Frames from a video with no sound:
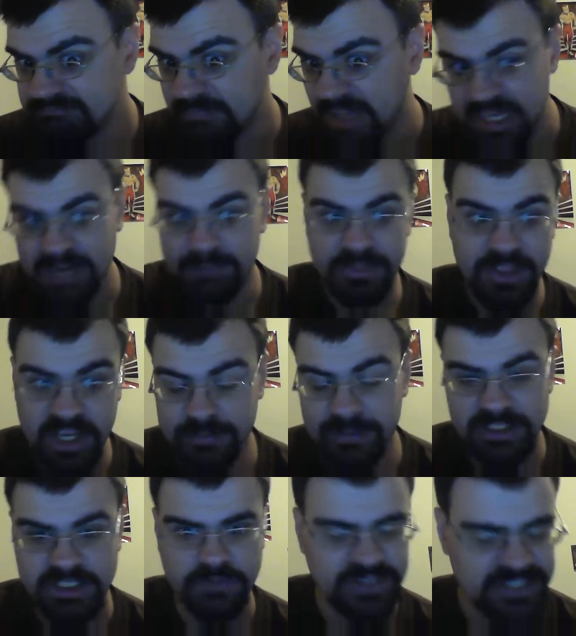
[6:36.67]
And I'm thinking to
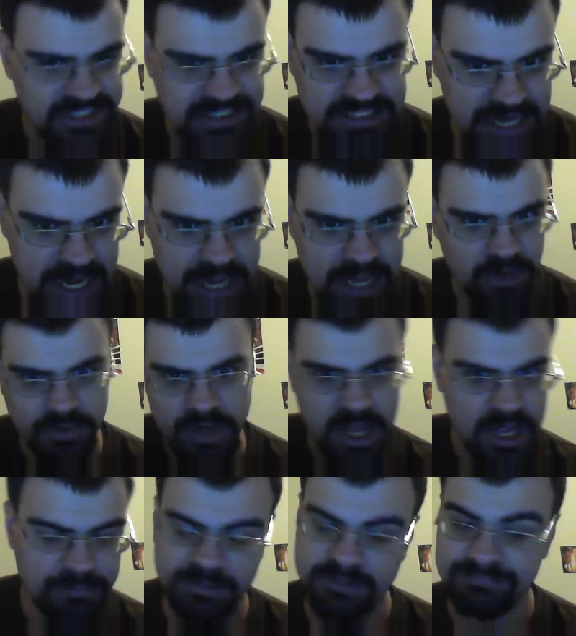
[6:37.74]
myself, is he dead or
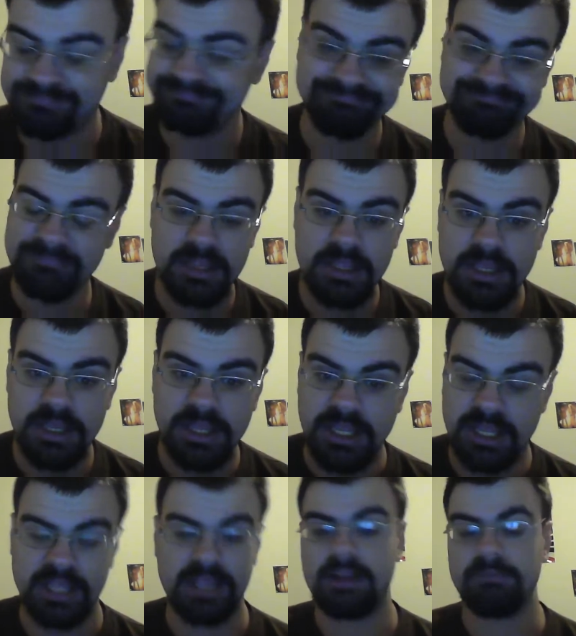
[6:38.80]
not? But
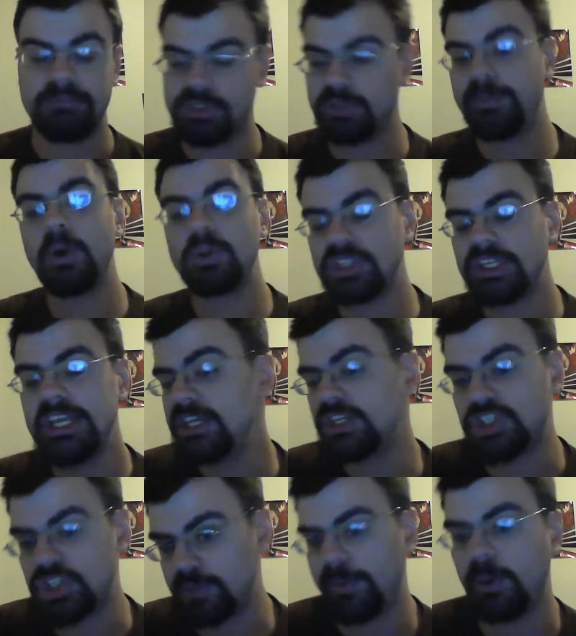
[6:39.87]
supposedly he's
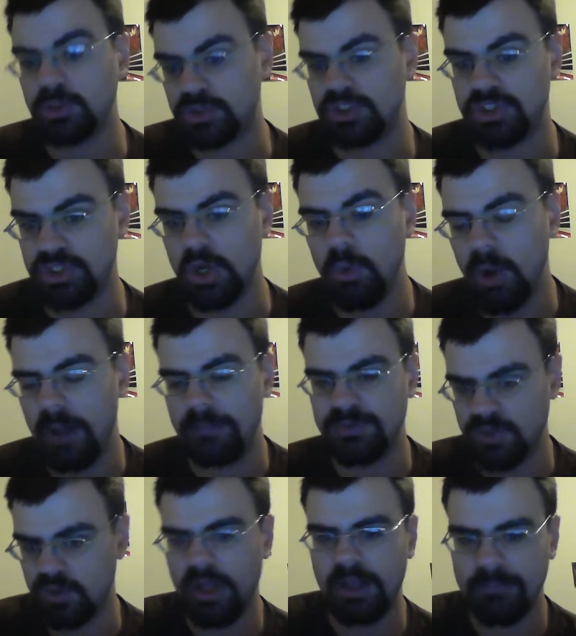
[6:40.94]
supposed to show up,
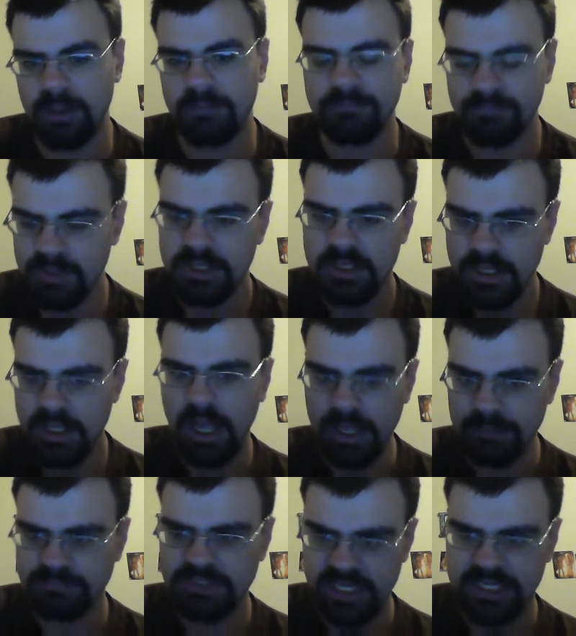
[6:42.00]
so I'm I'm
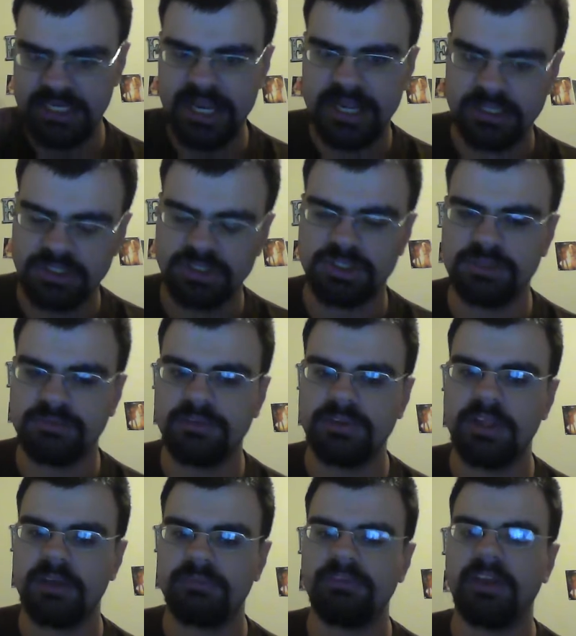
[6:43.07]
I'm taking that to the
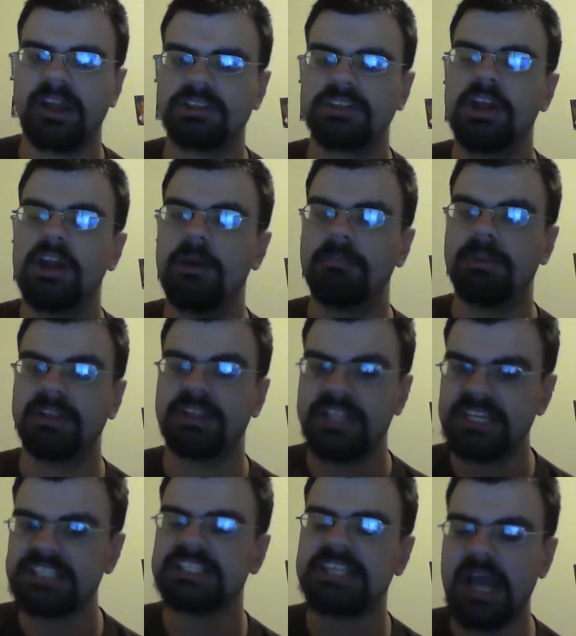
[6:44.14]
effect. But
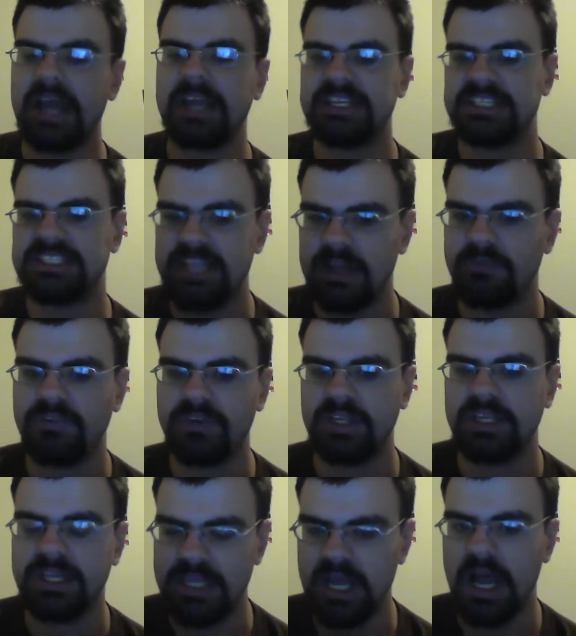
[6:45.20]
this guy is
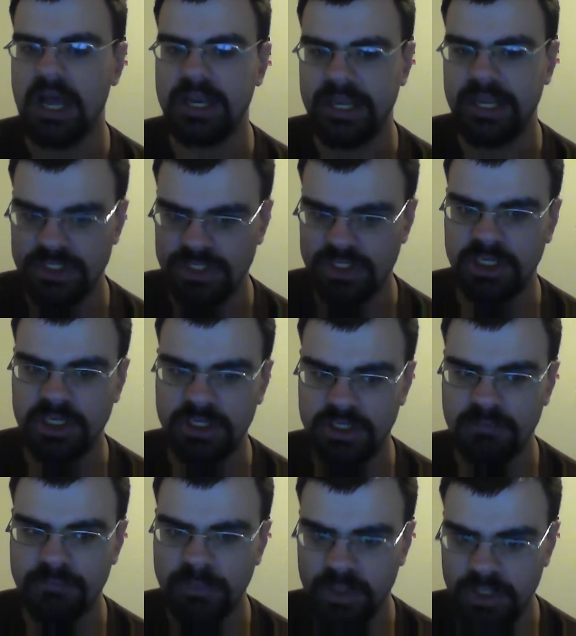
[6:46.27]
definitely a Shiki
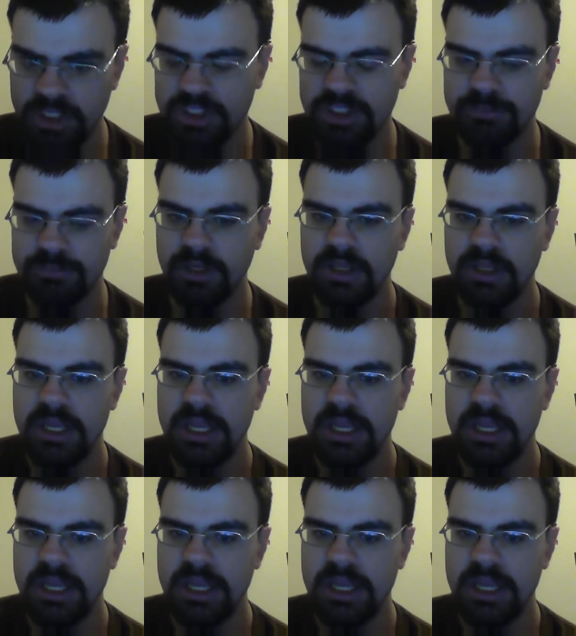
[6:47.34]
Makishima.